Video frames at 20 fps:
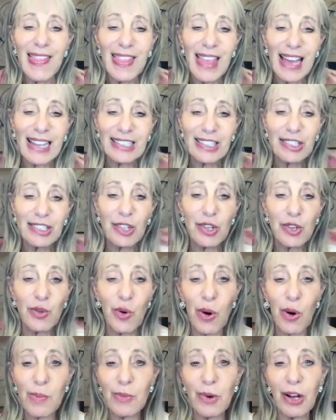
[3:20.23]
And that's
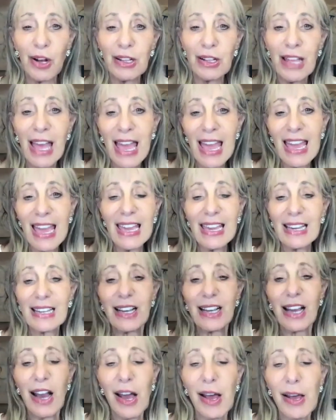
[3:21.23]
normal.
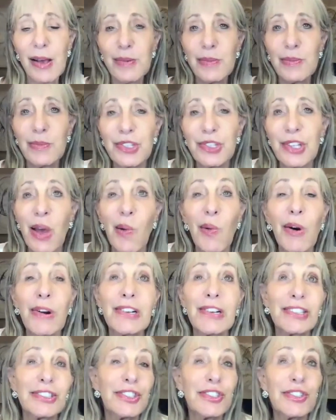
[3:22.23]
It comes,
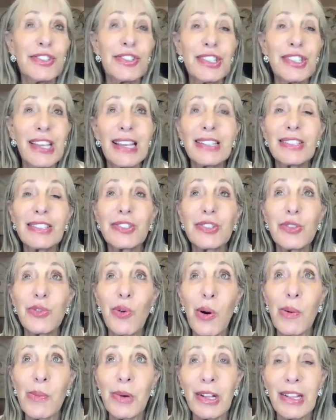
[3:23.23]
or I shouldn't say it's
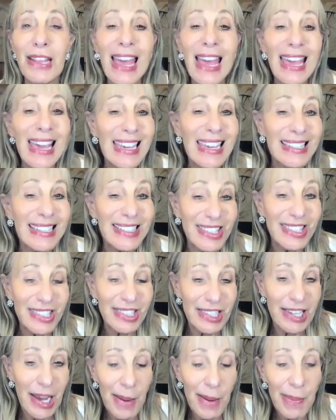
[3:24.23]
normal,
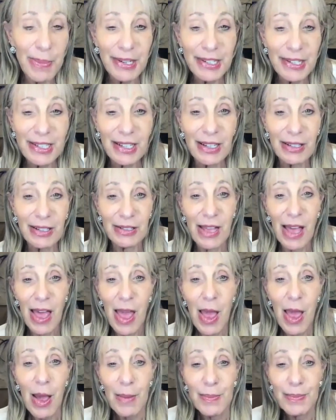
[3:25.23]
it's typical
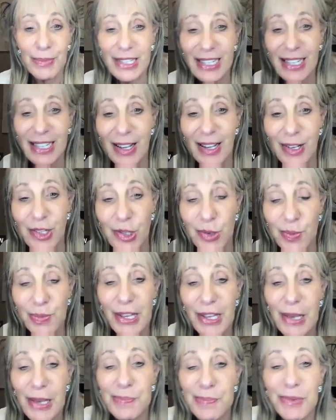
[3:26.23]
because
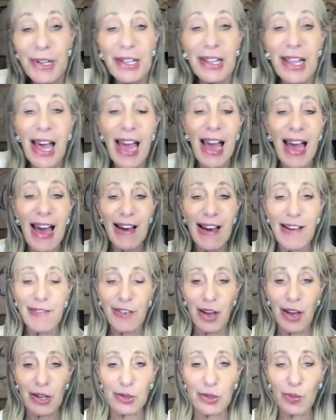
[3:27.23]
people
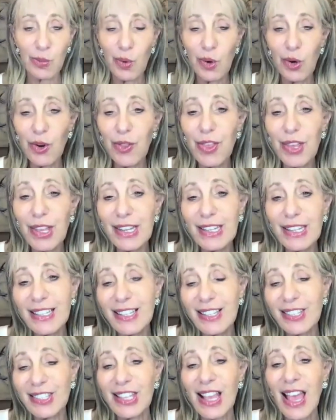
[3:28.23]
have
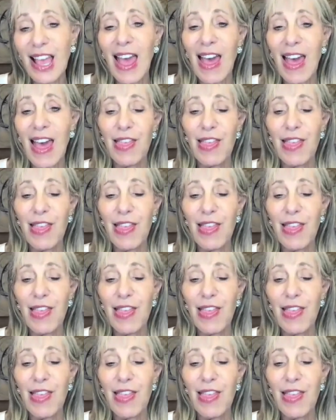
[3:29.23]
unworthiness,